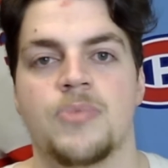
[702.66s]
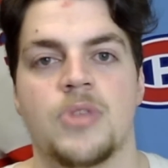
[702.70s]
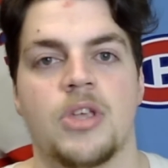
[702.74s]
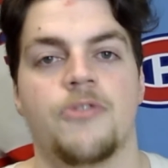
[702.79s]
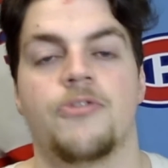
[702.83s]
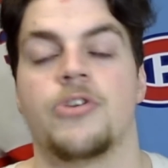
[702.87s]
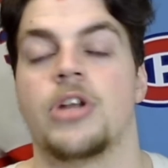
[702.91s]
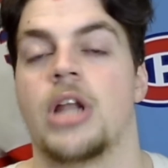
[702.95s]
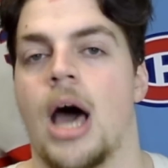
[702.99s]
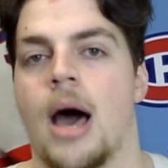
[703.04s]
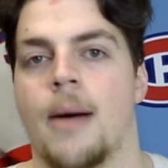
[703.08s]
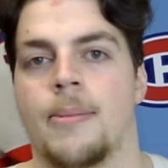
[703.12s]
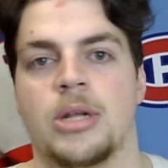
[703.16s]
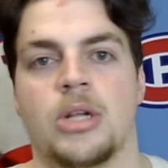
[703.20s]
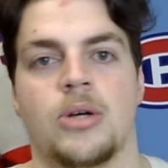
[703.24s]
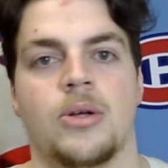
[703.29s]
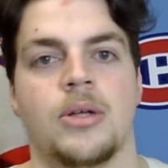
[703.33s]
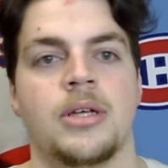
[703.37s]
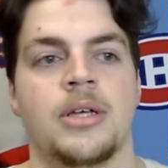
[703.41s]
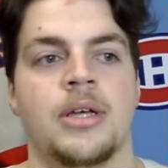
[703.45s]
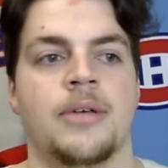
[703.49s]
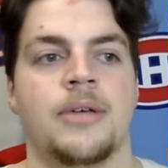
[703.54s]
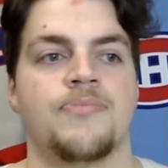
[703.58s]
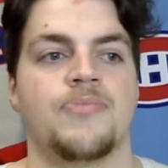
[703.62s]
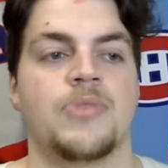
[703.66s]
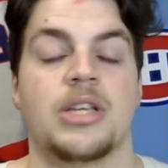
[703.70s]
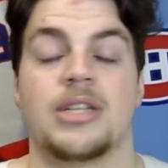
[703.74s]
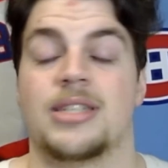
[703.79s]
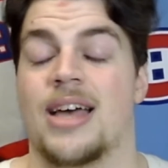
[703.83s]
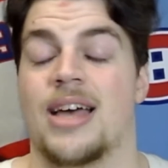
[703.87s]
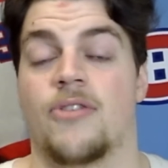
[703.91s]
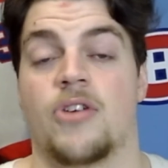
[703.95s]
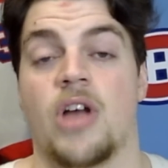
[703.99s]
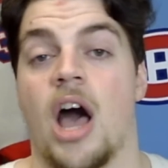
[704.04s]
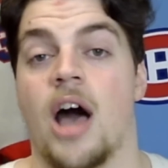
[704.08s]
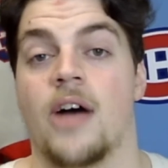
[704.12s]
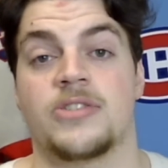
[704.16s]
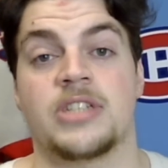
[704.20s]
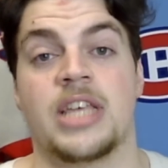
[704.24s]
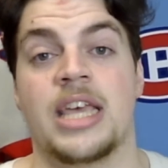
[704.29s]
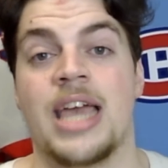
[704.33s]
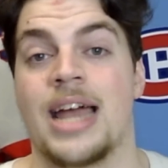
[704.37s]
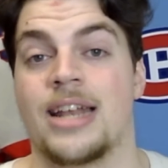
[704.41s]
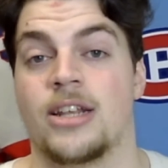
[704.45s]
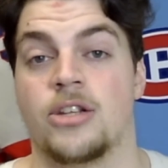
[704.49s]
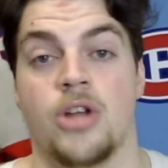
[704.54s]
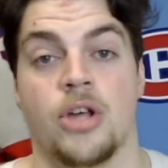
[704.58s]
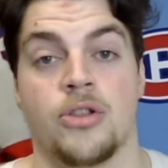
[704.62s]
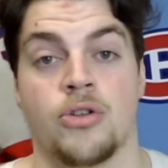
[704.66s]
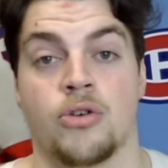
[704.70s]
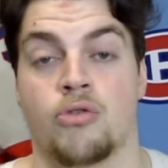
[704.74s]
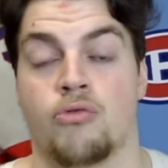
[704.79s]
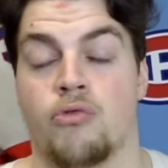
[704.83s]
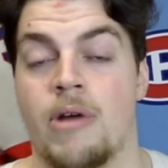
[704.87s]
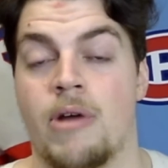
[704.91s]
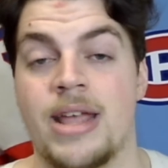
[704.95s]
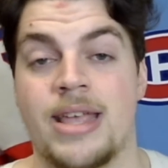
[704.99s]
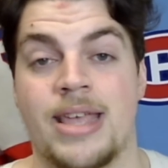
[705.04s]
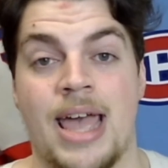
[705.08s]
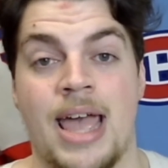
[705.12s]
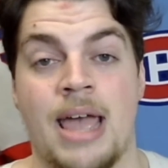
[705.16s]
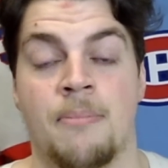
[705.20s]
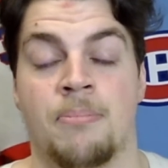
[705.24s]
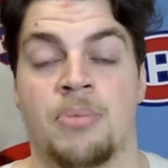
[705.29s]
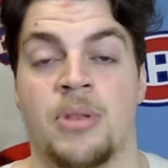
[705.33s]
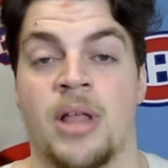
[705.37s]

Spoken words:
Phenomenal. Slafkovsky had another great game,